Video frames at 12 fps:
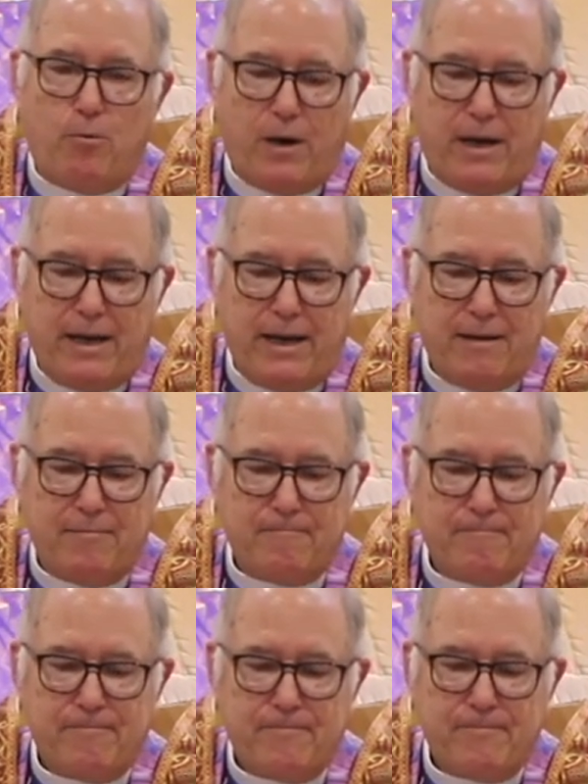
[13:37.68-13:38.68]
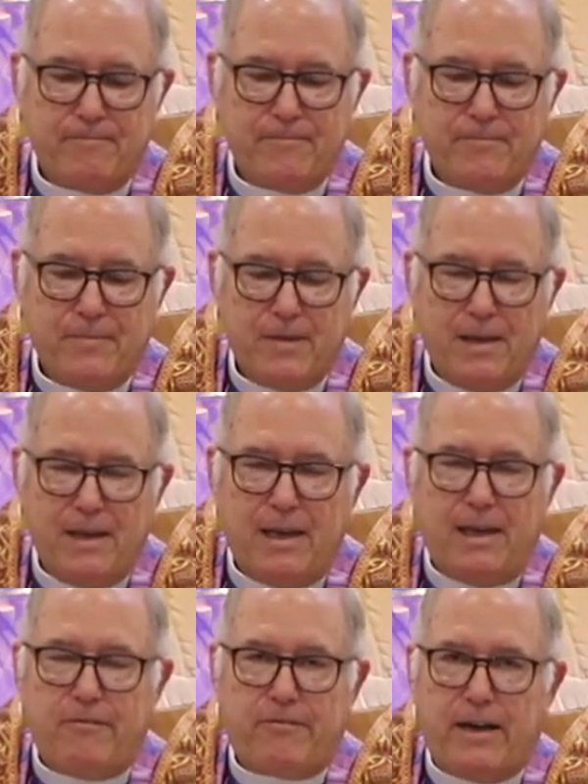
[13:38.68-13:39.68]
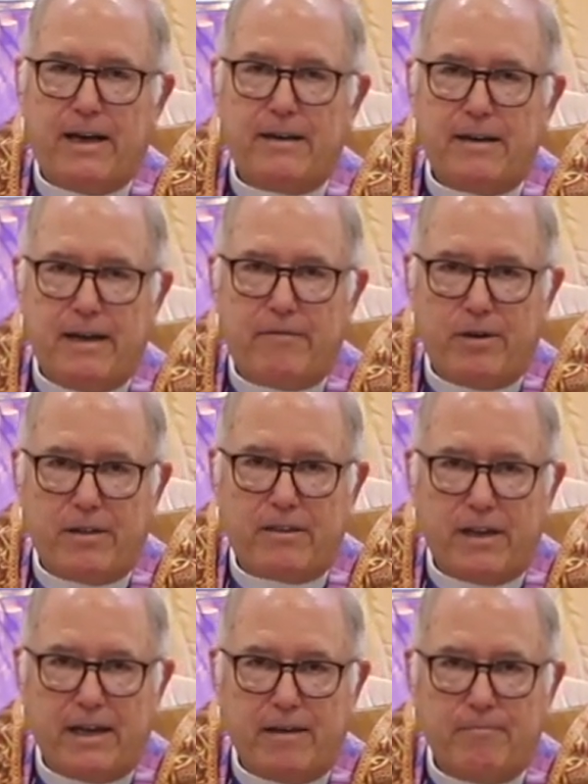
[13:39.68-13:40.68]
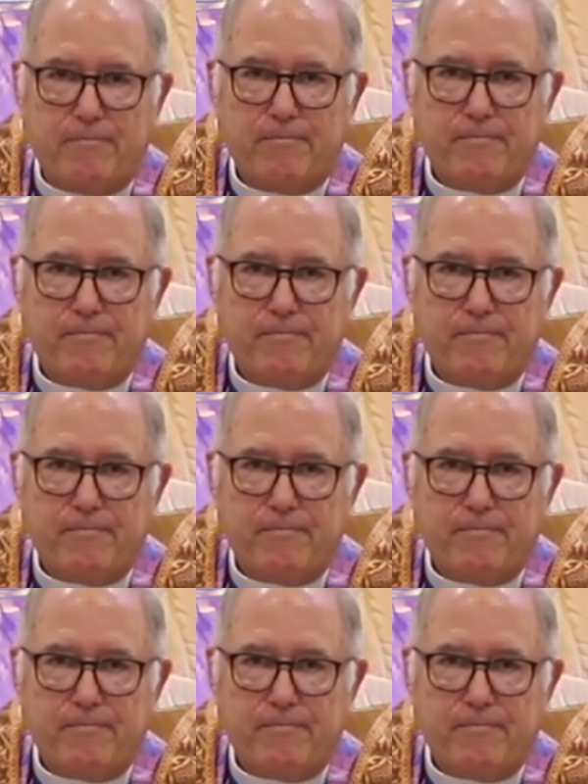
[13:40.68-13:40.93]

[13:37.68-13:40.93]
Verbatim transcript: way. He signed everything.